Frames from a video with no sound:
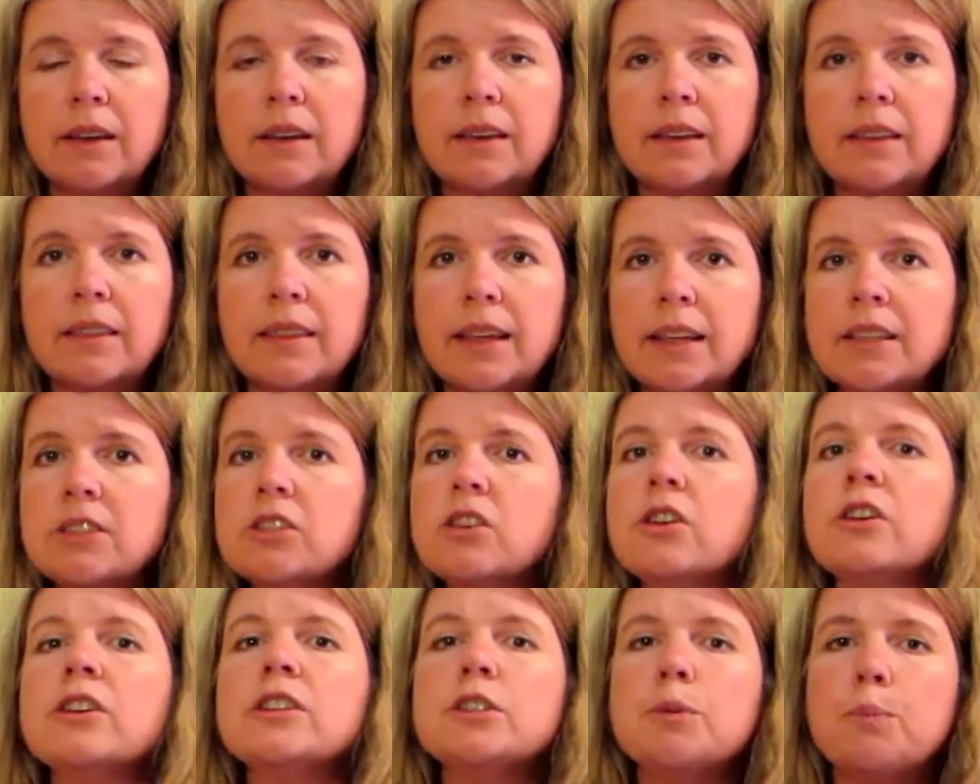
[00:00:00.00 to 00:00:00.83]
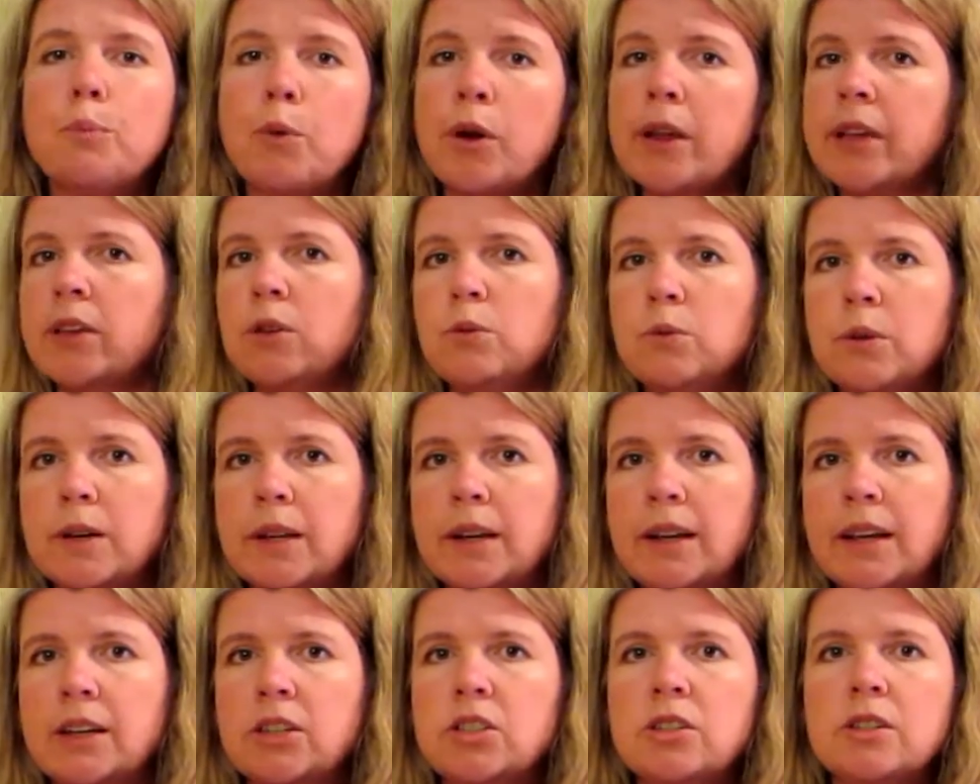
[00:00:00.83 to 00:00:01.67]
that's going to break your
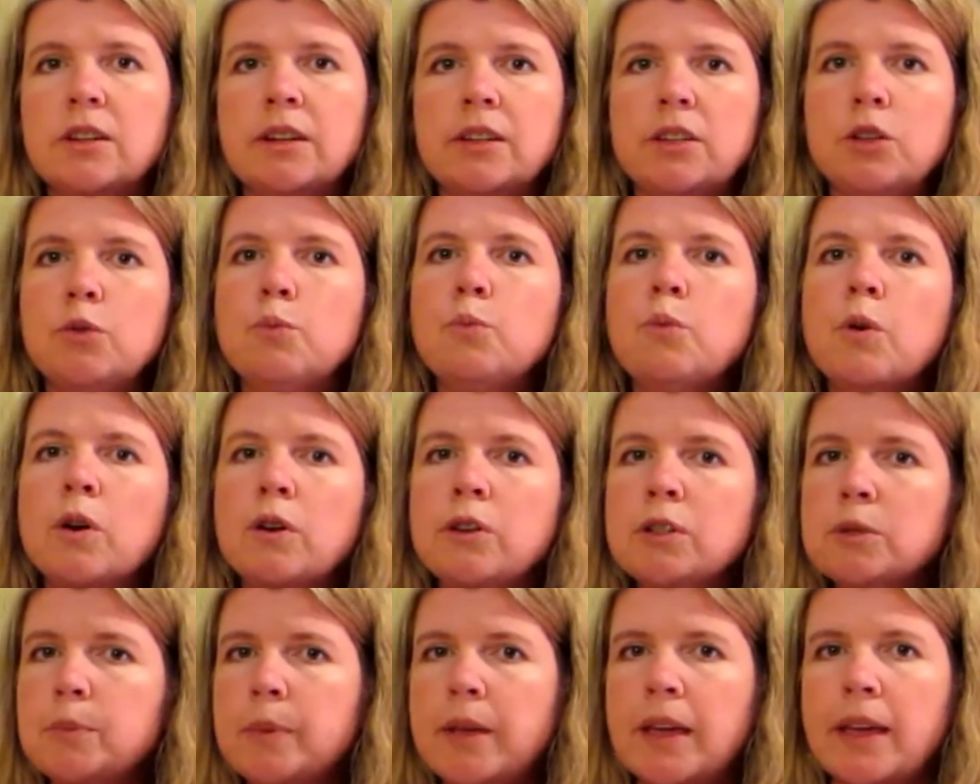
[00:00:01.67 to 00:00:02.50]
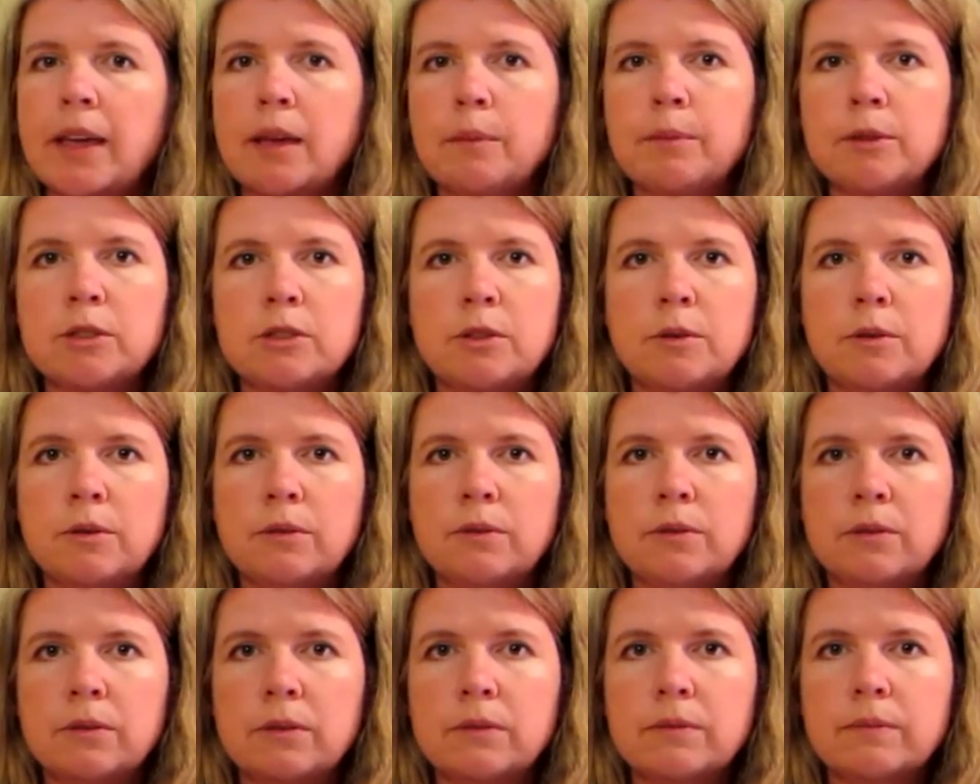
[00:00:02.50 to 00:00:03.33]
connection and you won't be able to
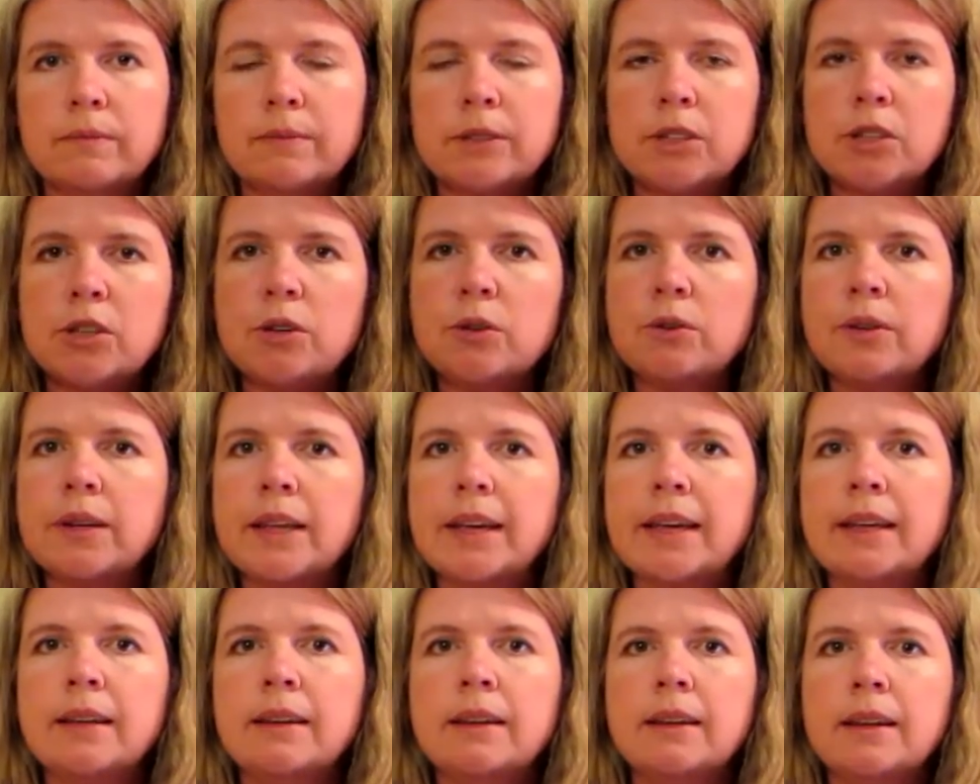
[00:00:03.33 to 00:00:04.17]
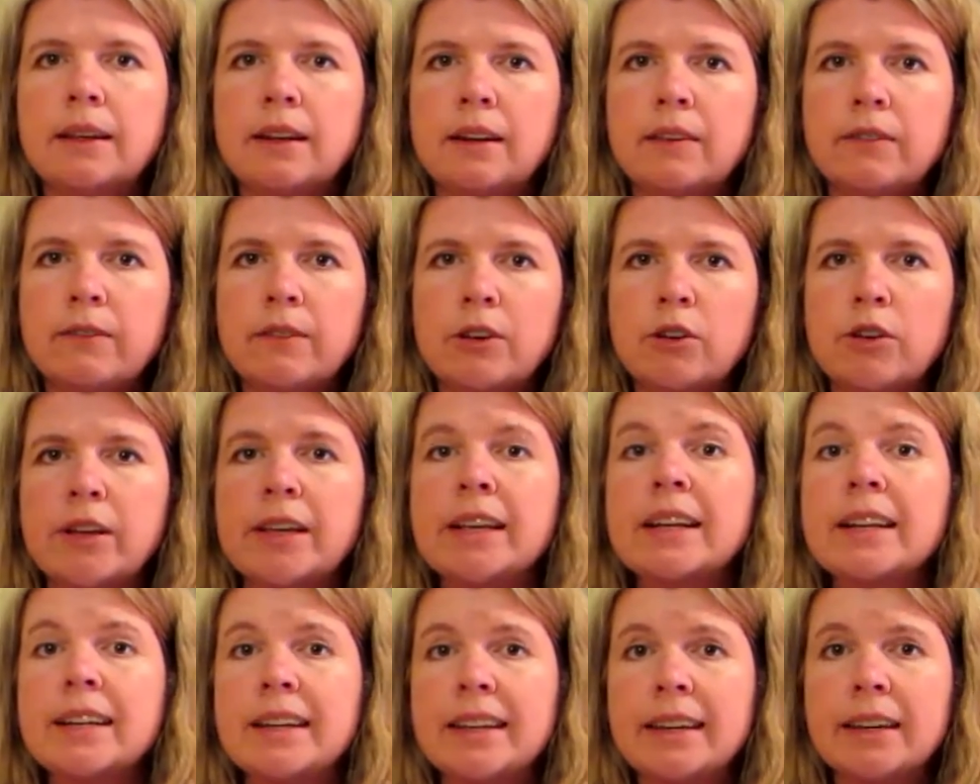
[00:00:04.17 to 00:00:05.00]
tune in a very
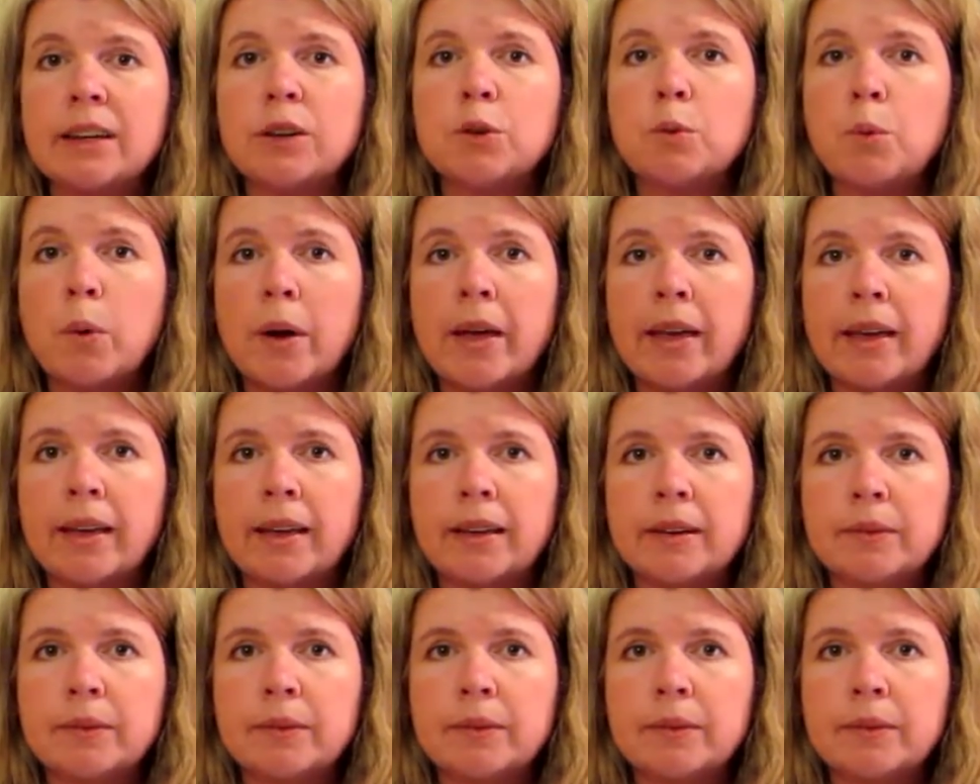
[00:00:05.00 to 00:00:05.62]
clear way.